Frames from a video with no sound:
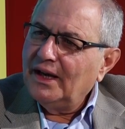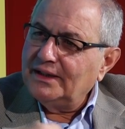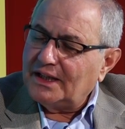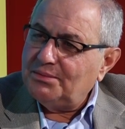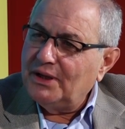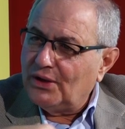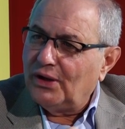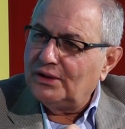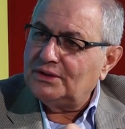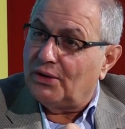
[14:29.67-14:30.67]
And that's
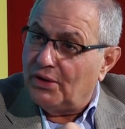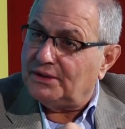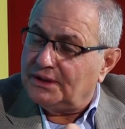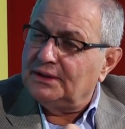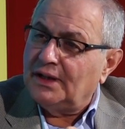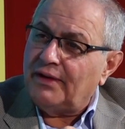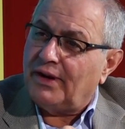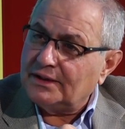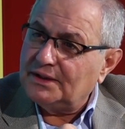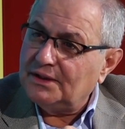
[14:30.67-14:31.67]
because the Earth didn't
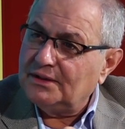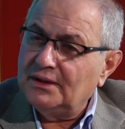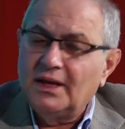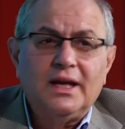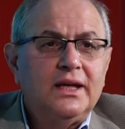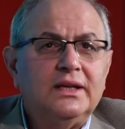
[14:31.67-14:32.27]
have oxygen